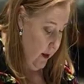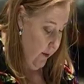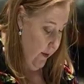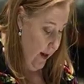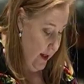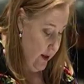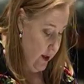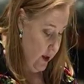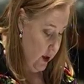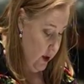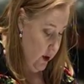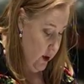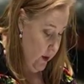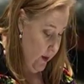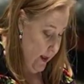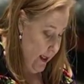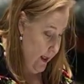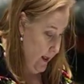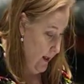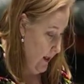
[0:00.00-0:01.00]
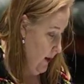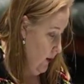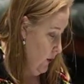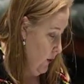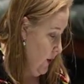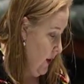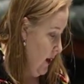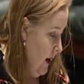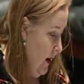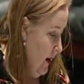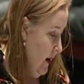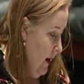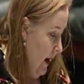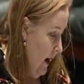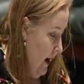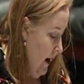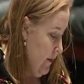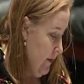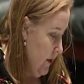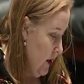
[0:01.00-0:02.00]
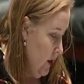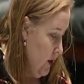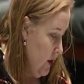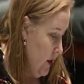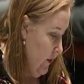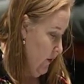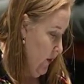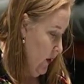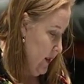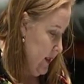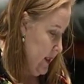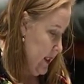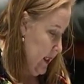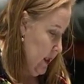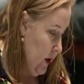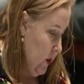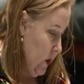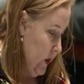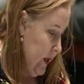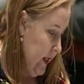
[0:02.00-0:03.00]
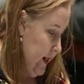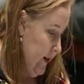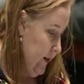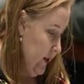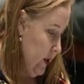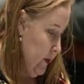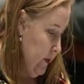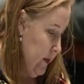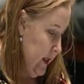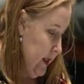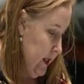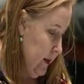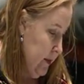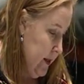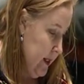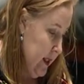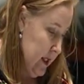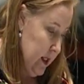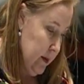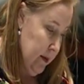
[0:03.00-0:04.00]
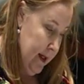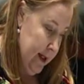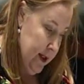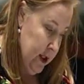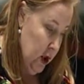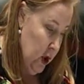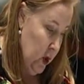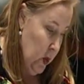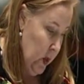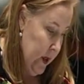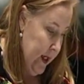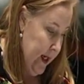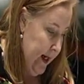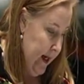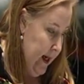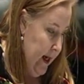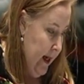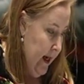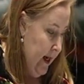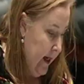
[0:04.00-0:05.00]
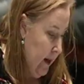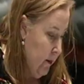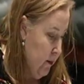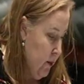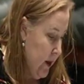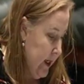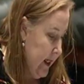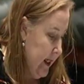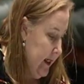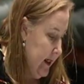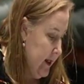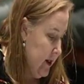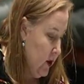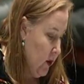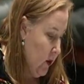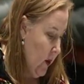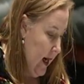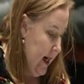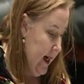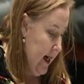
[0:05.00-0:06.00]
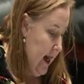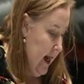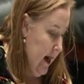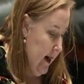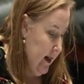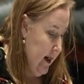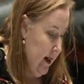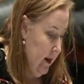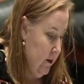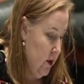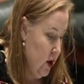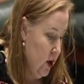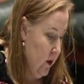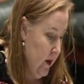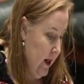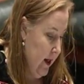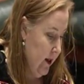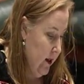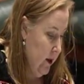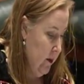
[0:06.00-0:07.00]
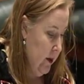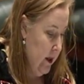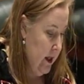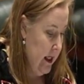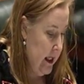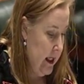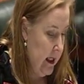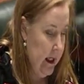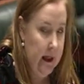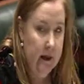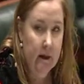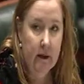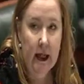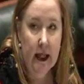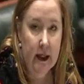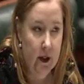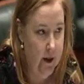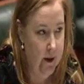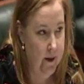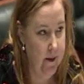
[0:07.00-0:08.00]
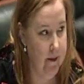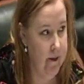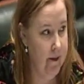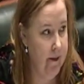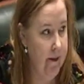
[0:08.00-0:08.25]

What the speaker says: of Huntington New England Health, who's the Volunteer Coordinator and Community Participation Coordinator, in bringing this great outcome to our community. Thank you.